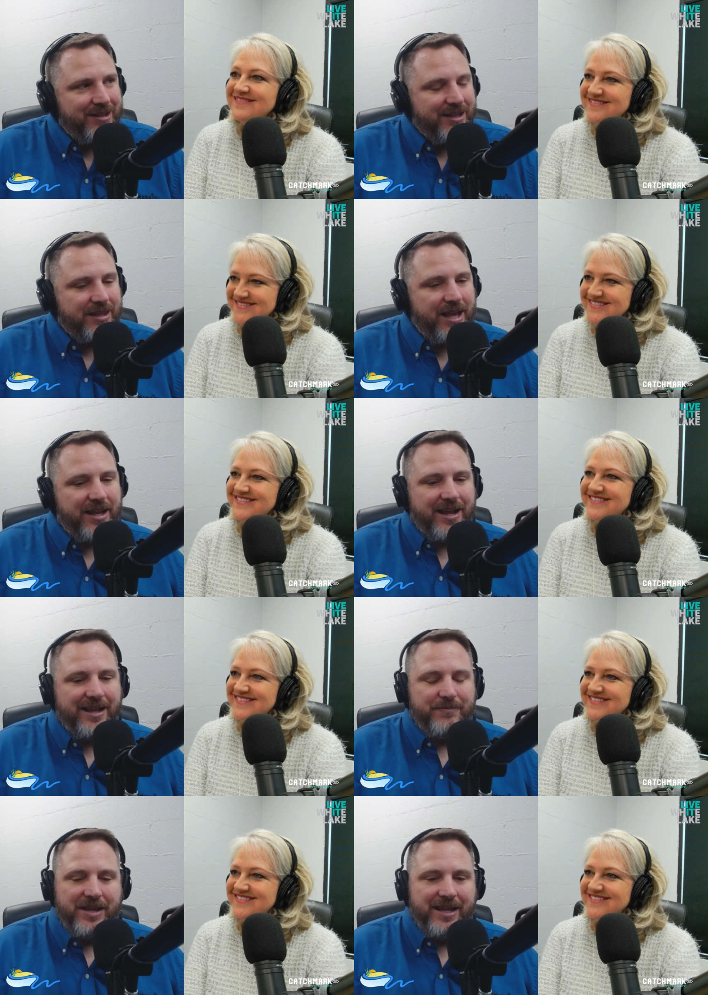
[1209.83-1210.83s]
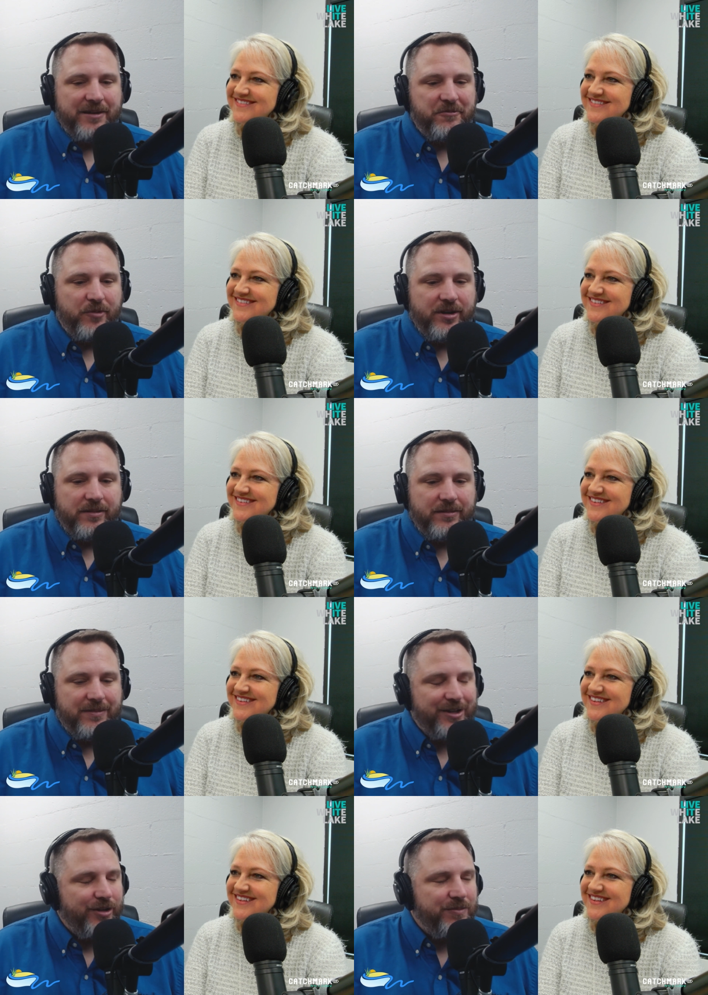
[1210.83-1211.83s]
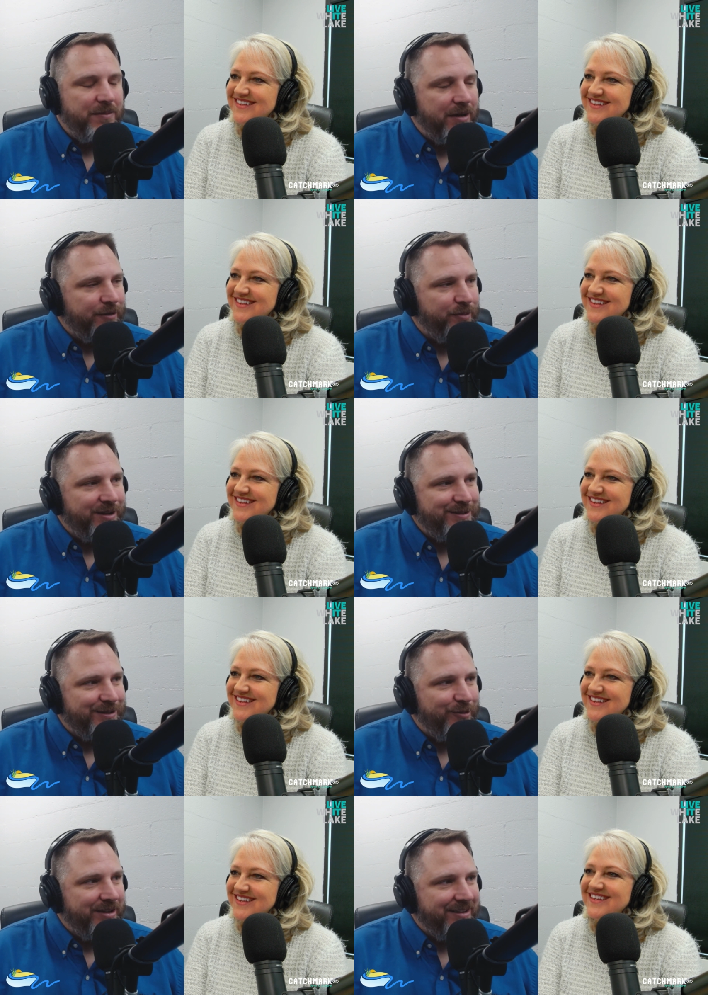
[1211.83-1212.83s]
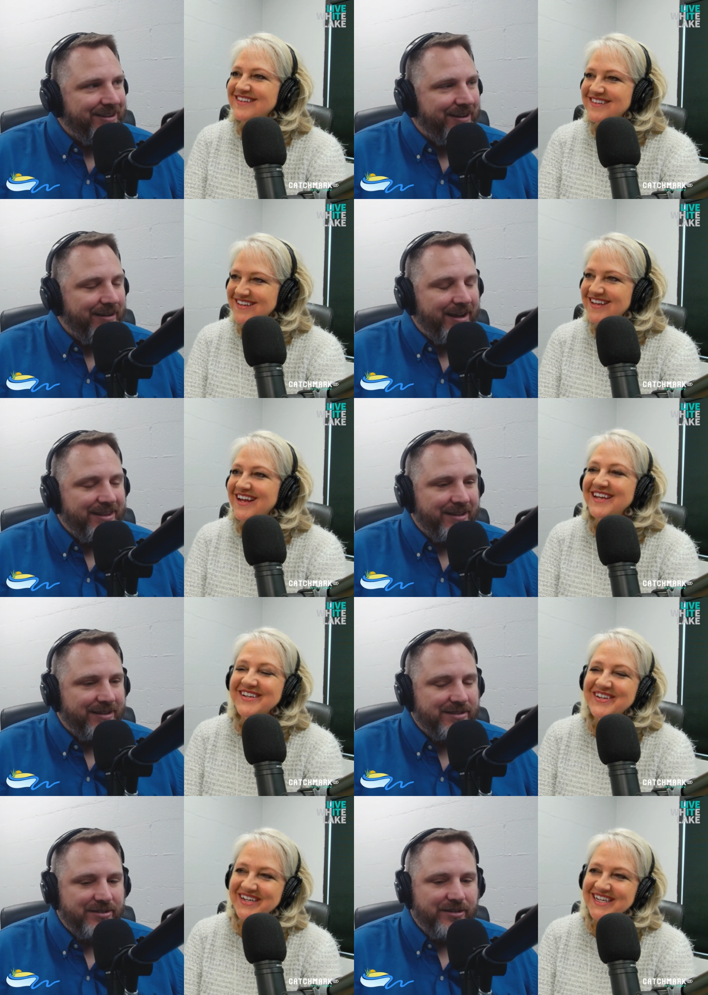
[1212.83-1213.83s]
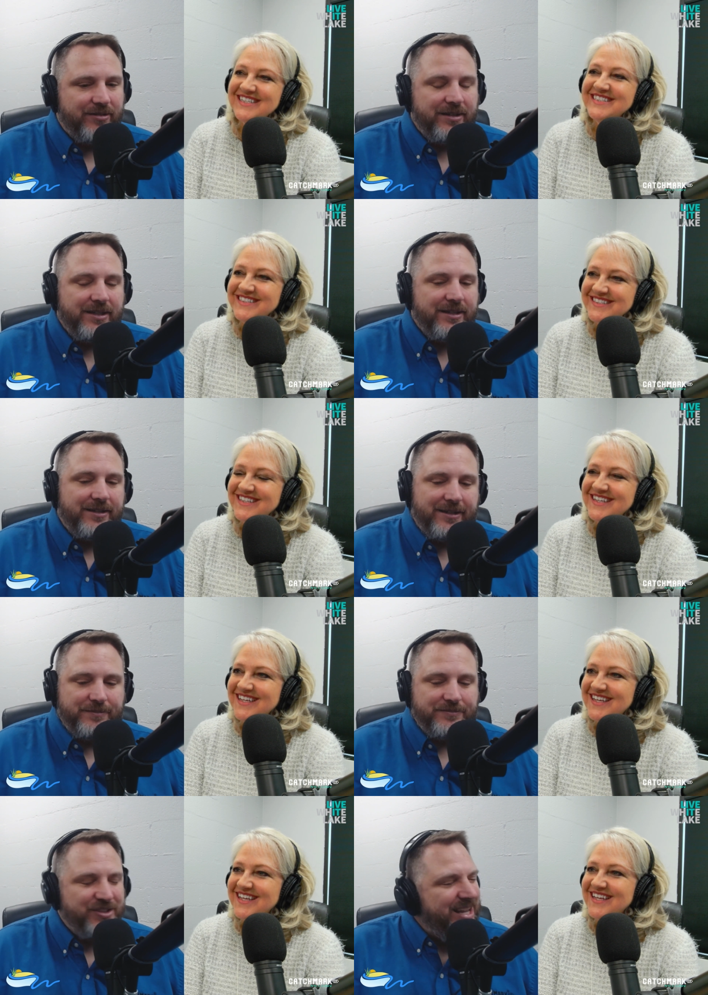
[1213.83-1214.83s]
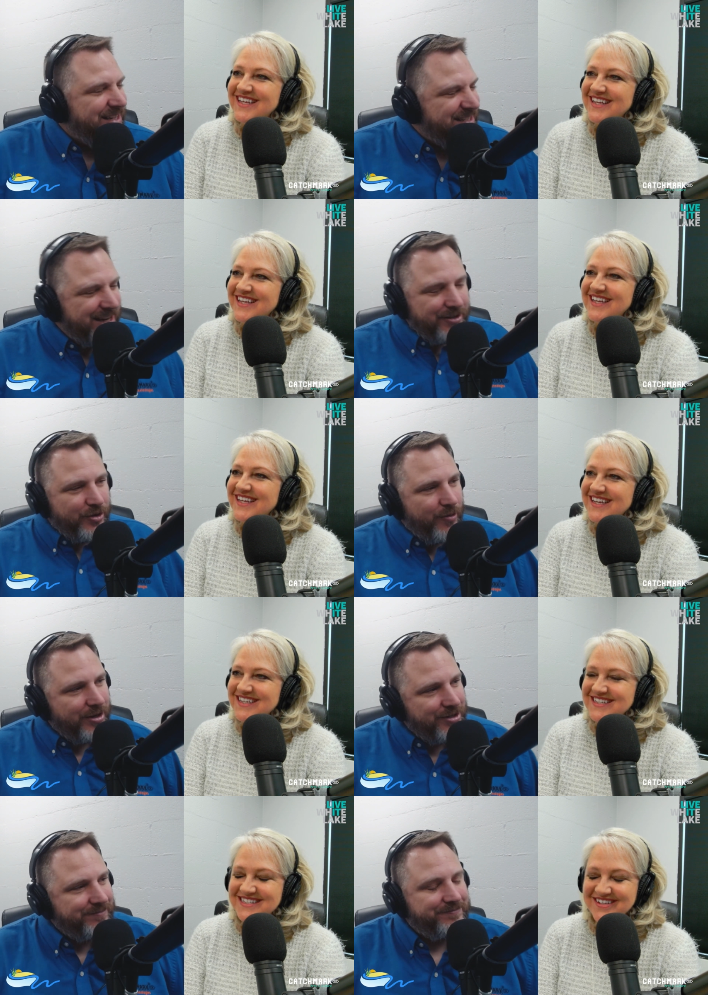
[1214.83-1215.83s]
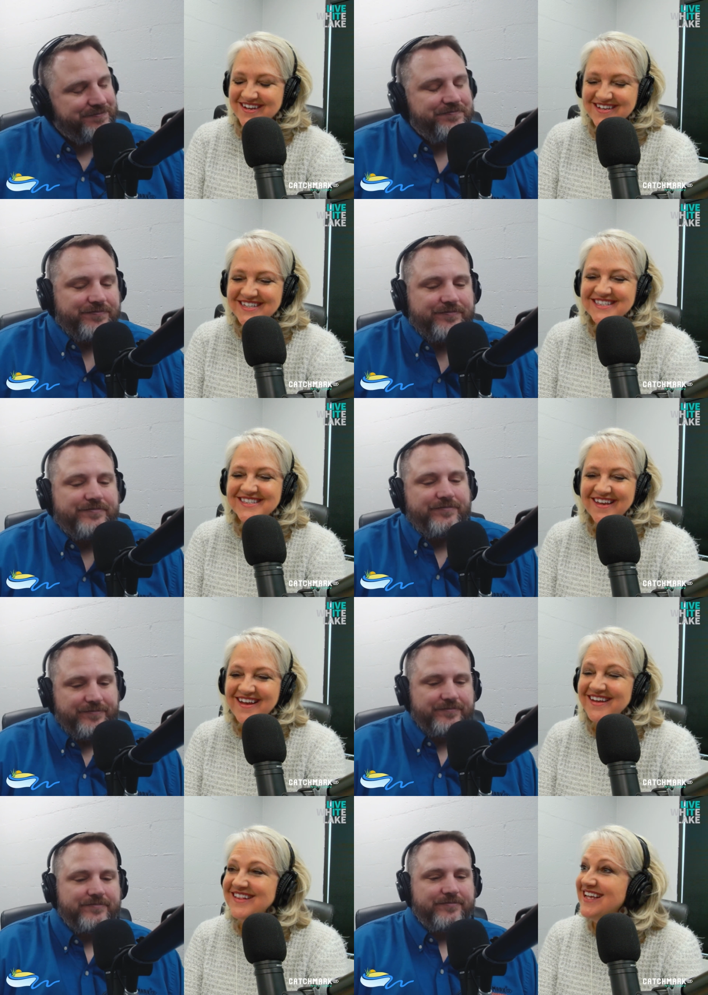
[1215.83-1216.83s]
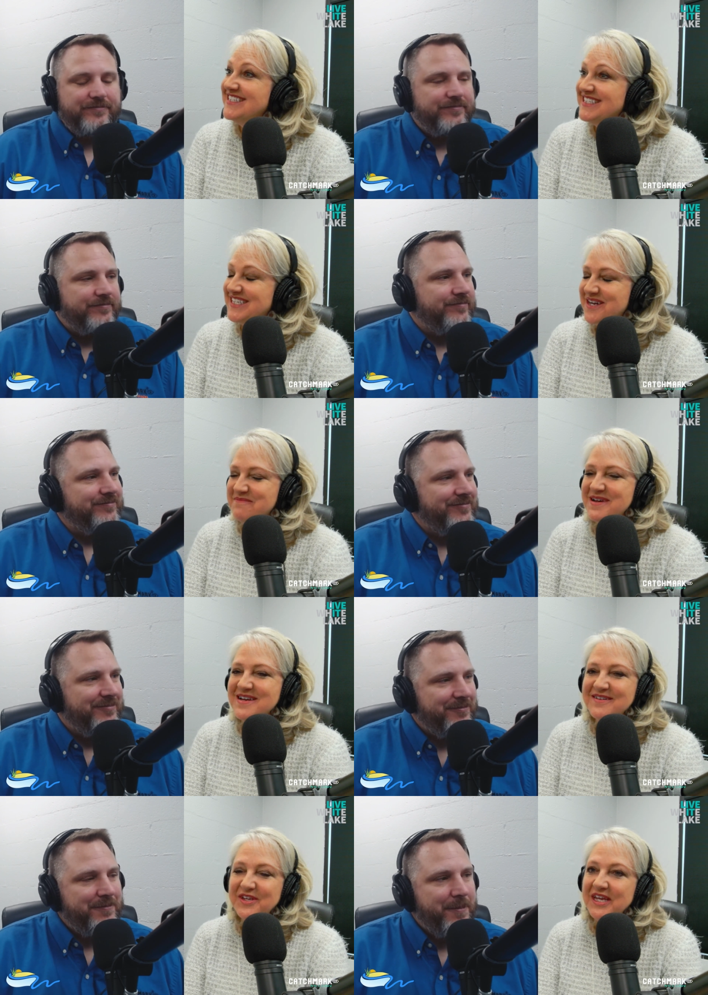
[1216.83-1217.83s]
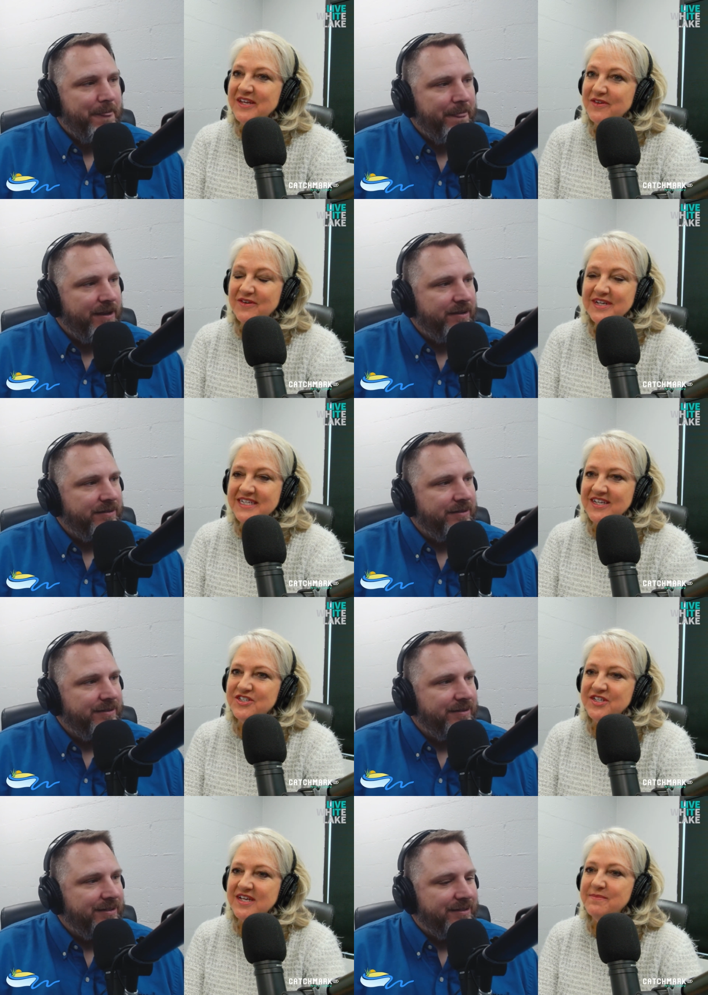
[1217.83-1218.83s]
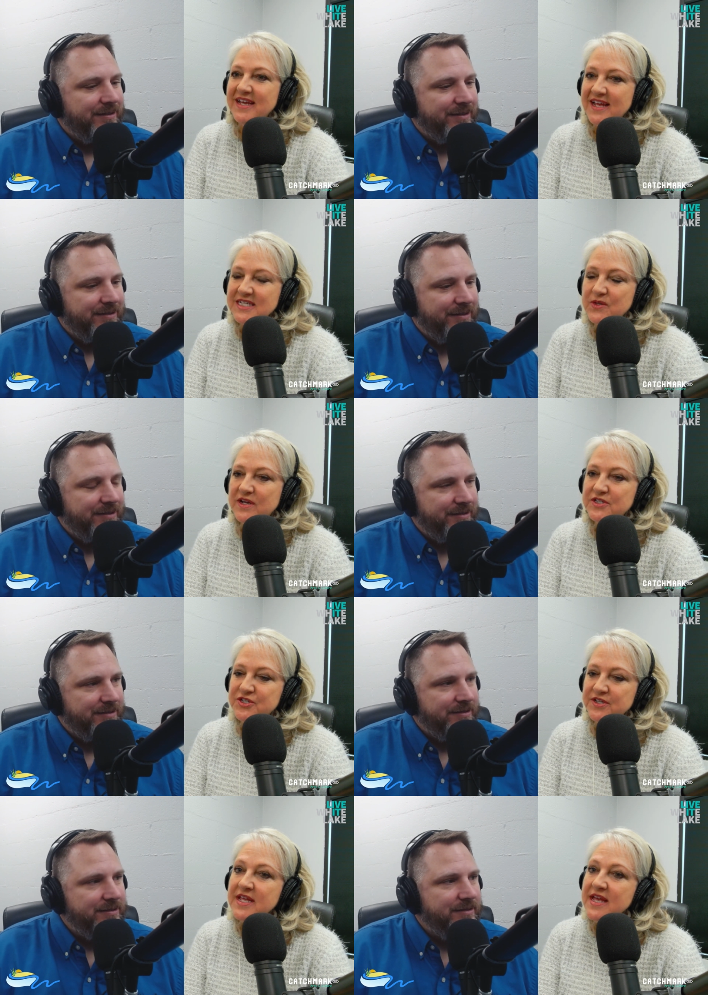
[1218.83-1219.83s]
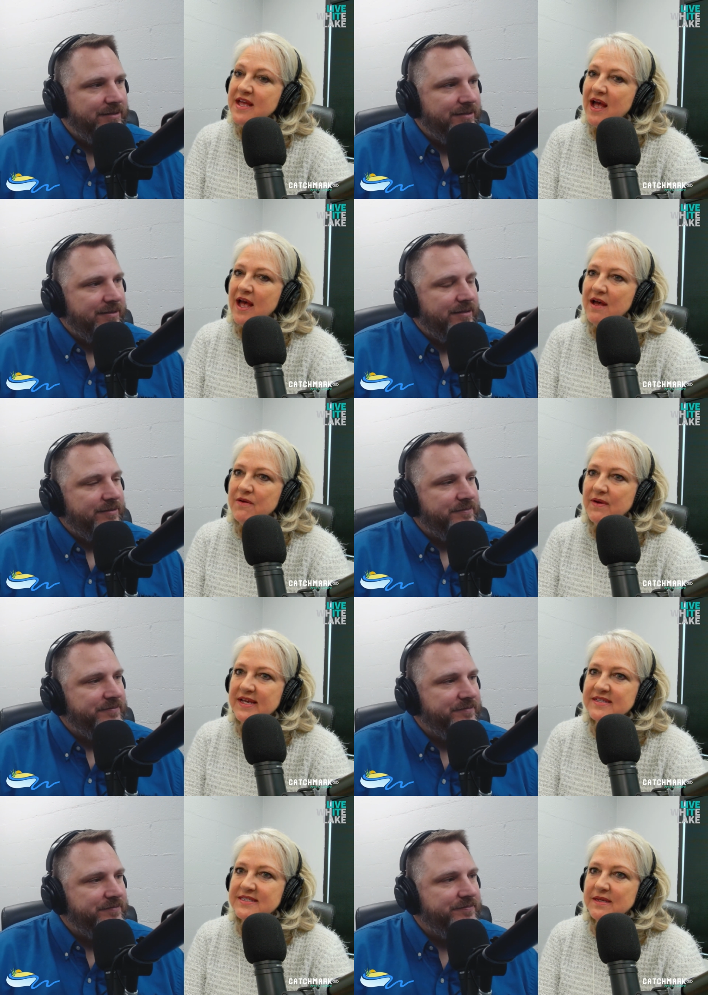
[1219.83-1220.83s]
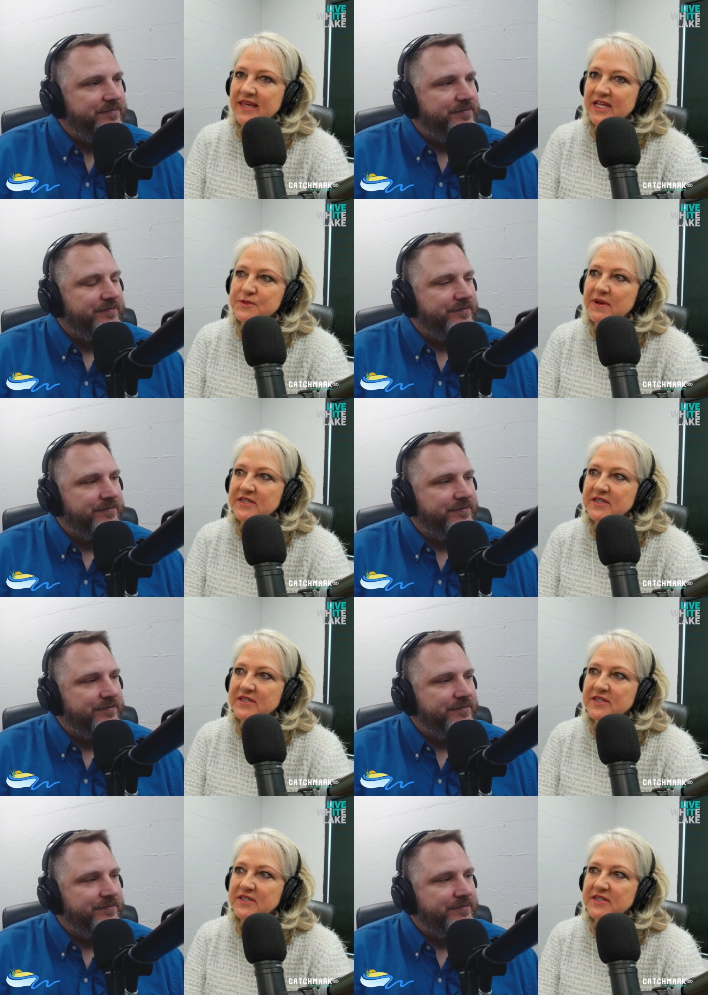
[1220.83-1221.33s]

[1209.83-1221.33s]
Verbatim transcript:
Speaker 1: like that, I, man, what a it couldn't be a better place than the White Lake area. I think I so. Um, so yeah, does that answer your question? It
Speaker 2: does, yeah, and then some. And, and you already touched on my next question. How has Catchmark